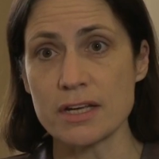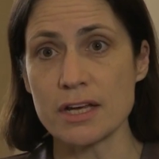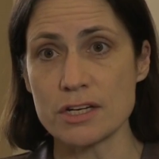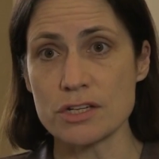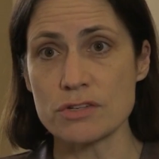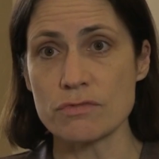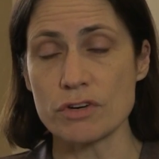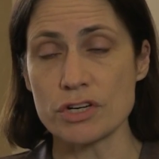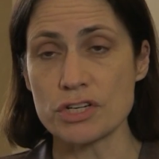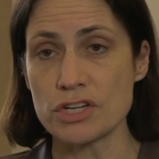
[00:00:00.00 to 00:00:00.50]

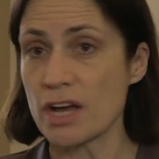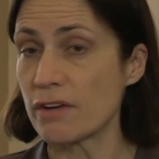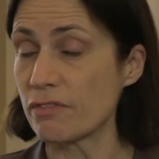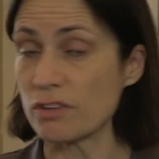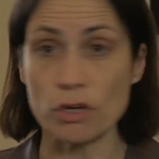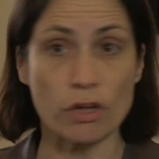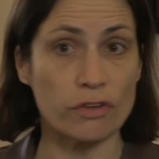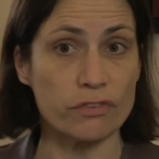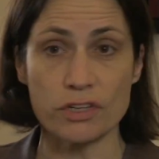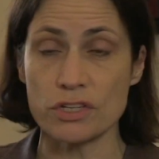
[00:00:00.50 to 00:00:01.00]
against Russia,
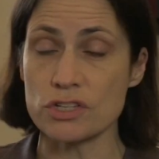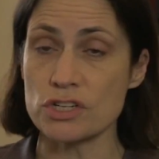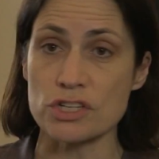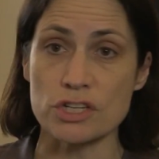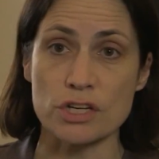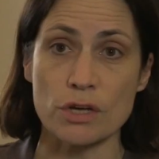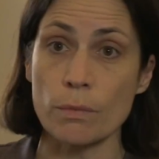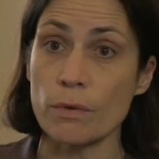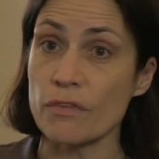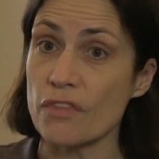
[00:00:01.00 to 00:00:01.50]
having nothing to
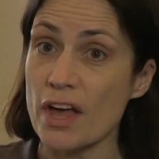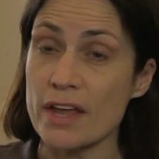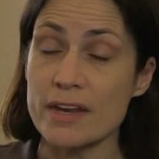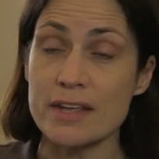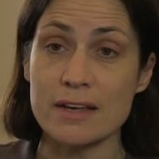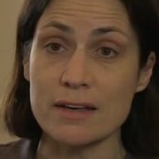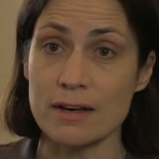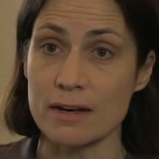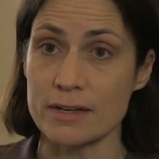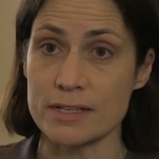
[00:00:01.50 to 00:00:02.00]
do with
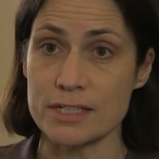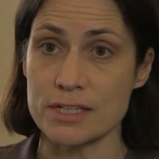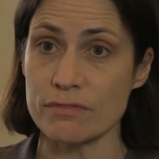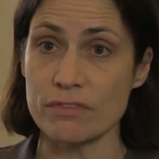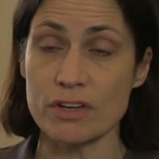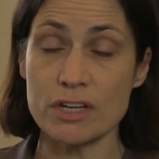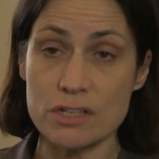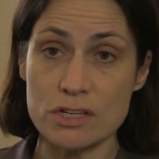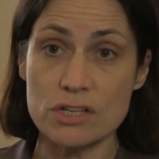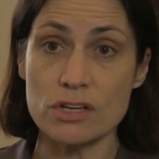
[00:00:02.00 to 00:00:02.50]
any kind
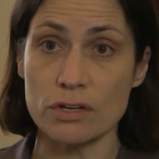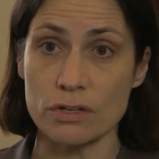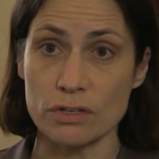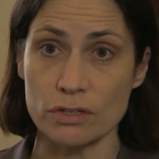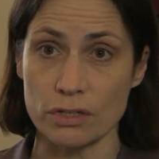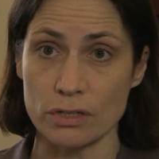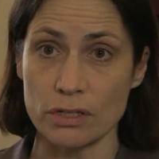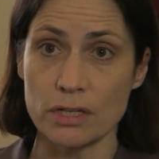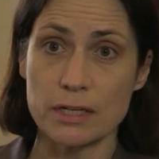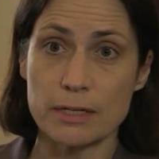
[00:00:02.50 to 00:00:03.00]
of
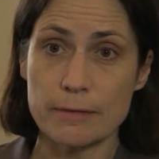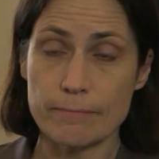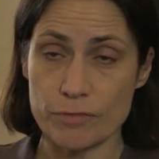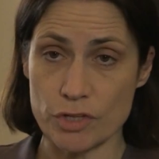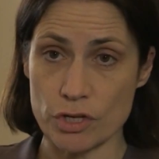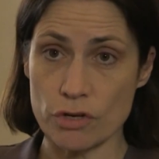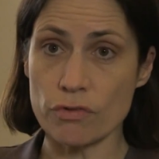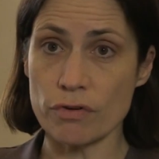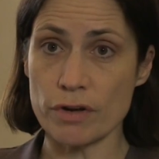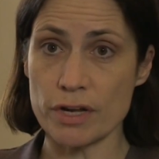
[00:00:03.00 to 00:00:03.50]
internal
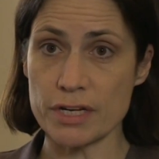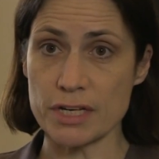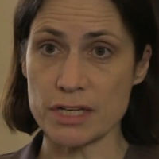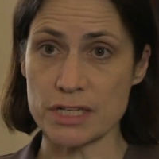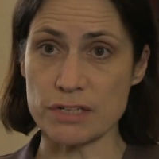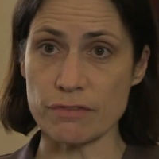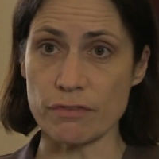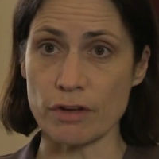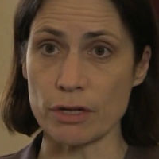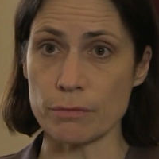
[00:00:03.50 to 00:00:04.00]
Ukrainian
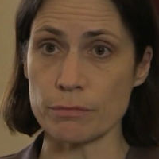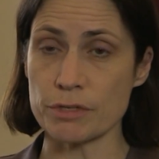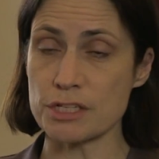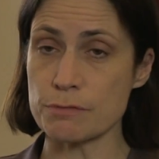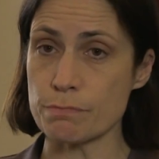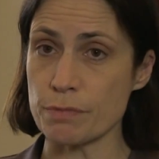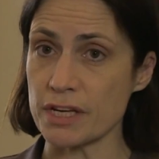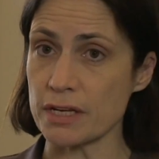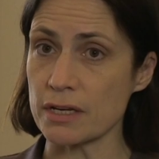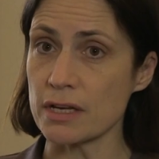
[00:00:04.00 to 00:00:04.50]
developments,
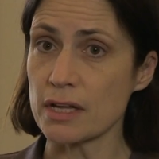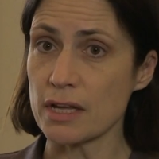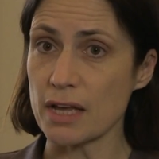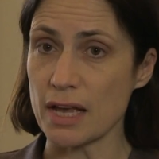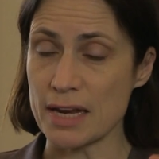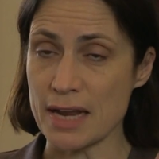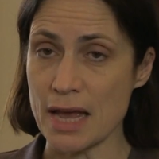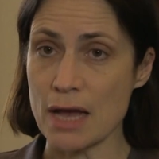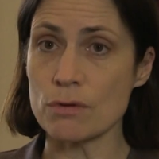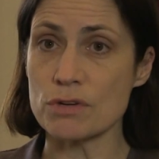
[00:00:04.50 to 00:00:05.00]
being
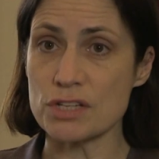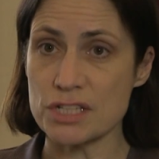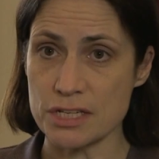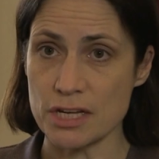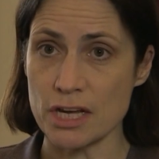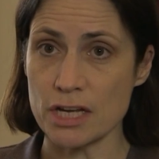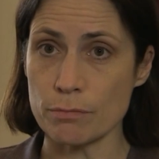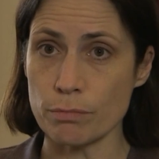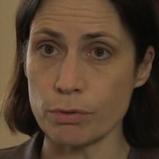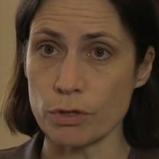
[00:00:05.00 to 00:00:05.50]
an
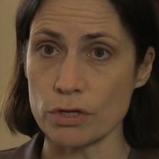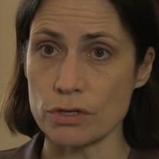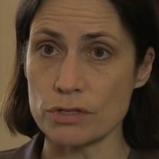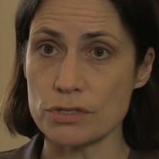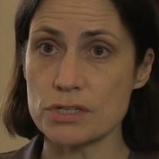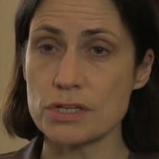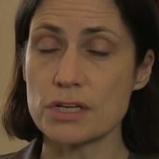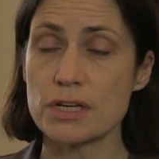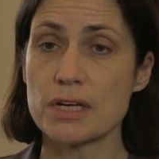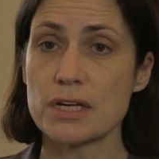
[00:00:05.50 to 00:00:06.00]
outside
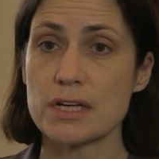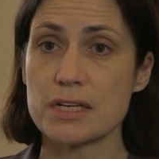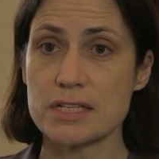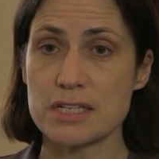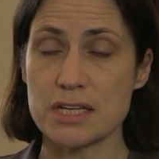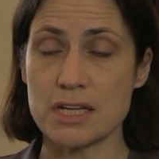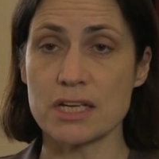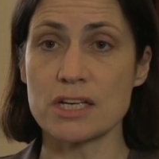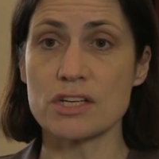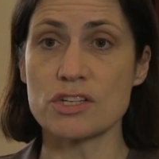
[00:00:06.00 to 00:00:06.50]
plot.
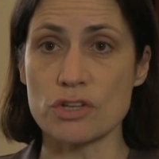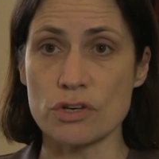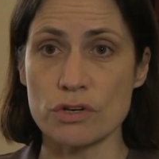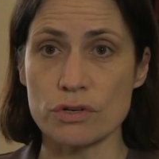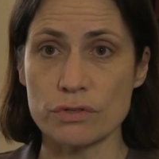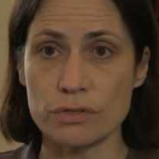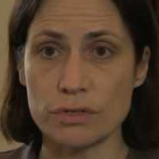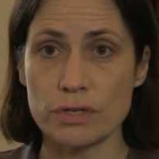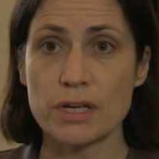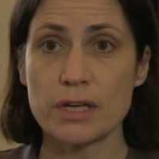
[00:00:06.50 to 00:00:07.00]
Seeing his
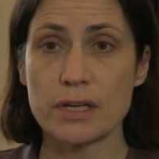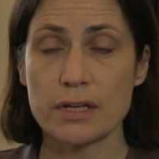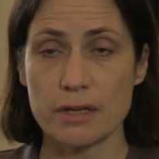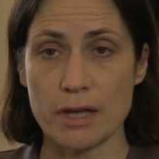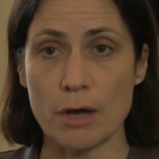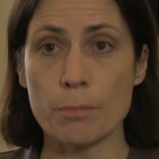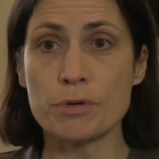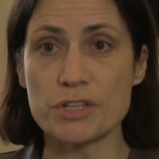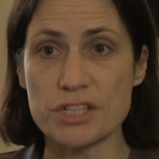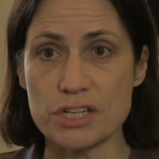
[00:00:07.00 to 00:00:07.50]
own
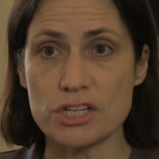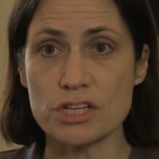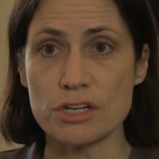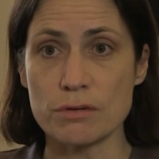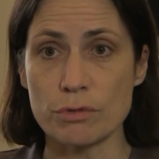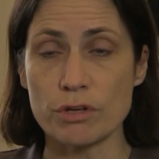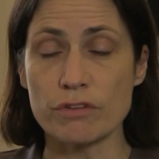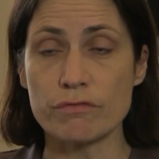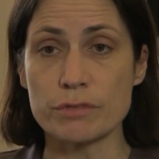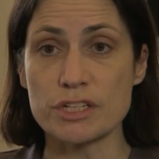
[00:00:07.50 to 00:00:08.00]

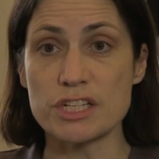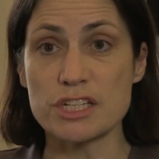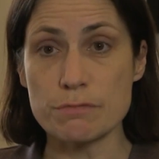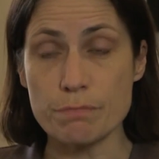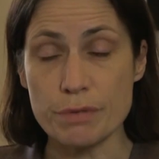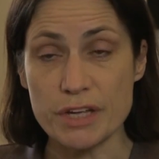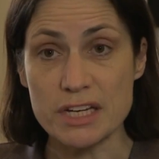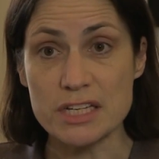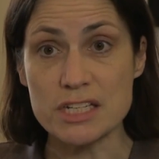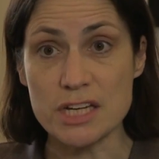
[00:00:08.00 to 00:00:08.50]
opposition movement as
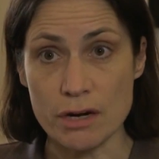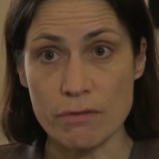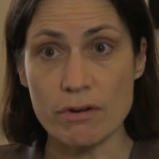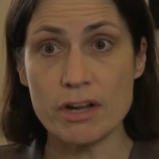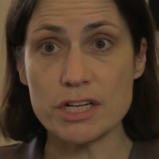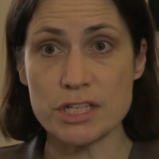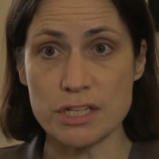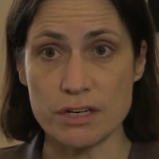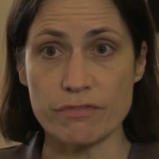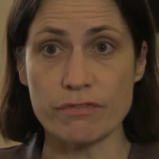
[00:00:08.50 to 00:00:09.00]
being
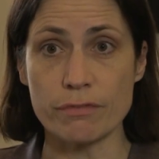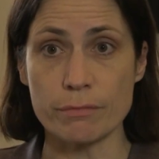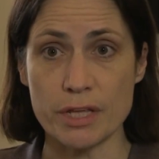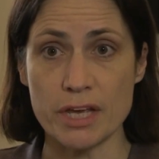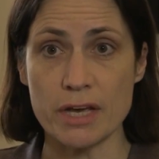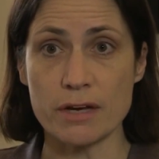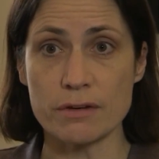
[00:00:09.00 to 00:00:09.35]
directed from the